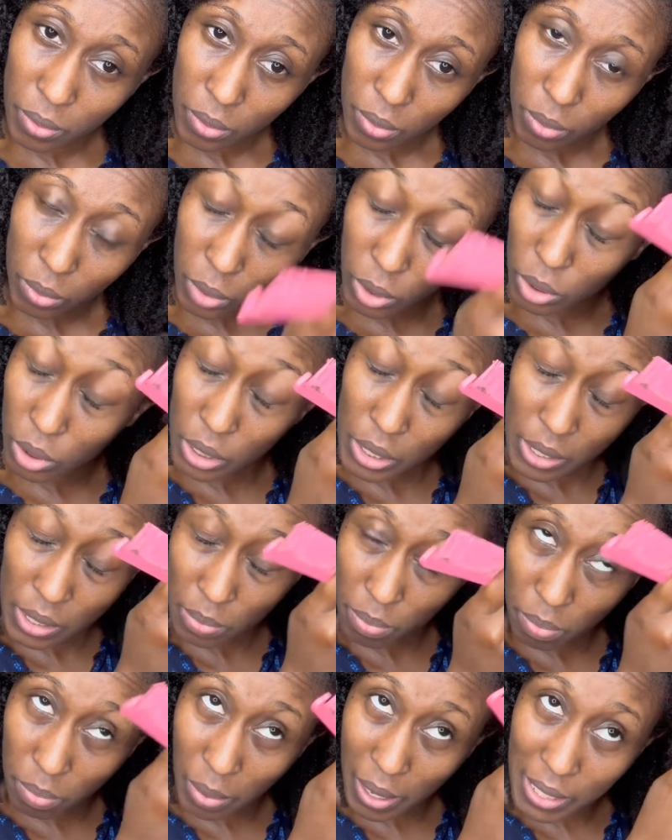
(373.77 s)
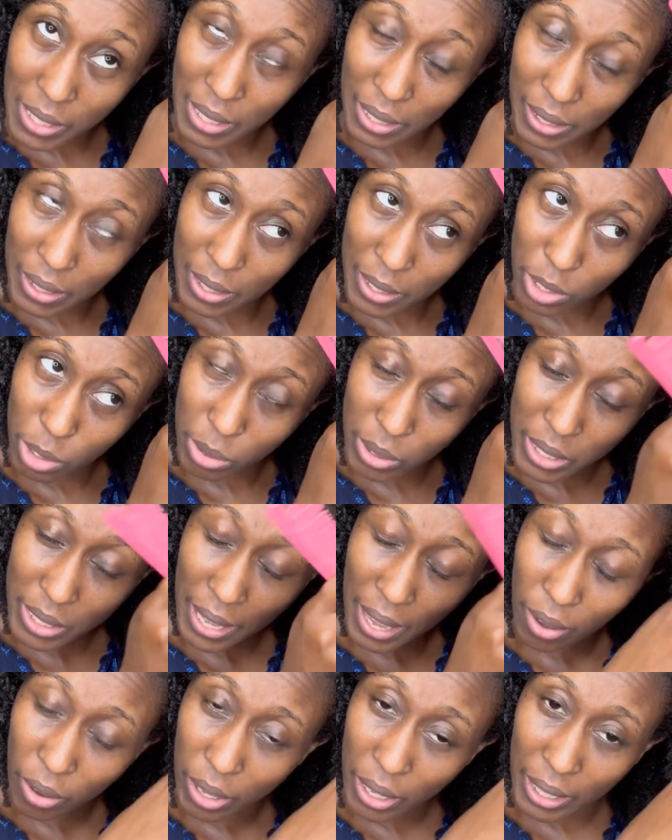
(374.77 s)
Well, just basically a twist
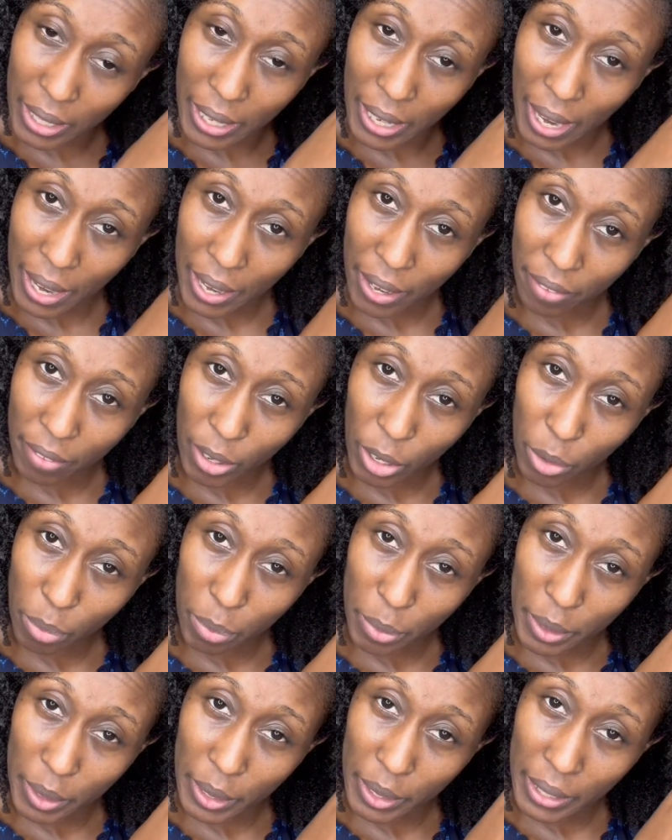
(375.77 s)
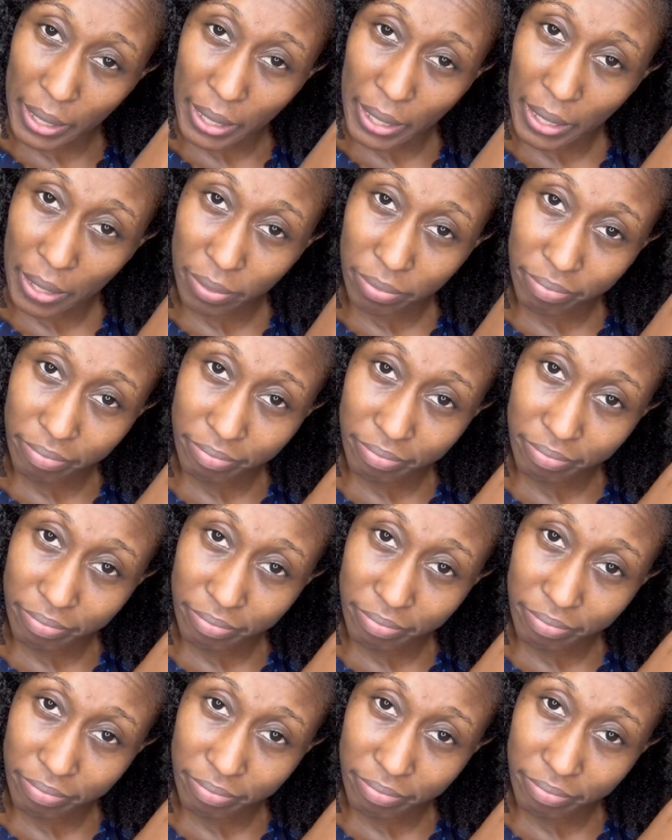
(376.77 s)
out, and then I never opened it again.